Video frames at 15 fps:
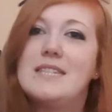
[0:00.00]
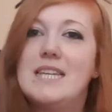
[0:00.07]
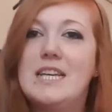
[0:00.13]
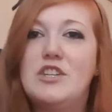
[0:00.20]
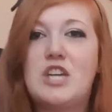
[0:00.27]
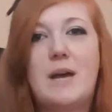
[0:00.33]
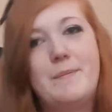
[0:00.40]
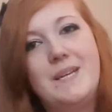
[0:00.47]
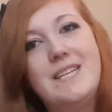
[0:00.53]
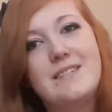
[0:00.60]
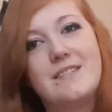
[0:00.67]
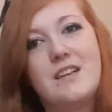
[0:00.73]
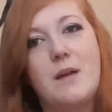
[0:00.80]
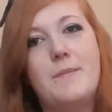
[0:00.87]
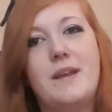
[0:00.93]
the Japanese
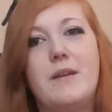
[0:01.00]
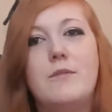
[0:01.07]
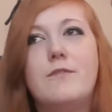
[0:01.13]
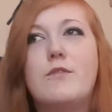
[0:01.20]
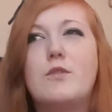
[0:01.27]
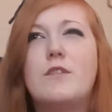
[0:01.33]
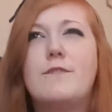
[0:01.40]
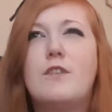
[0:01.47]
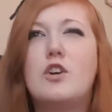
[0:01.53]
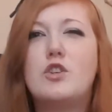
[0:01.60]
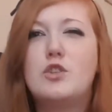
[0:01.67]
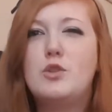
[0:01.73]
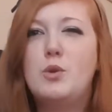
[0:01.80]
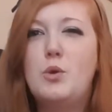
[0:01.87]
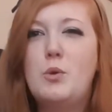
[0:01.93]
is coming out for the first
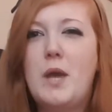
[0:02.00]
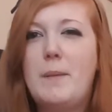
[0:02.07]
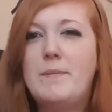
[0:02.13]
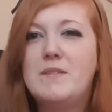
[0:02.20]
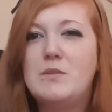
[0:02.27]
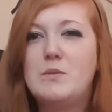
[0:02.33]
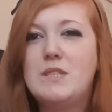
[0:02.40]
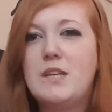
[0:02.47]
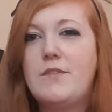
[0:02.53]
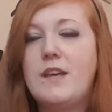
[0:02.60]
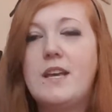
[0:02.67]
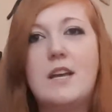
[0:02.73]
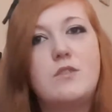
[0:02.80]
2 episodes, I think.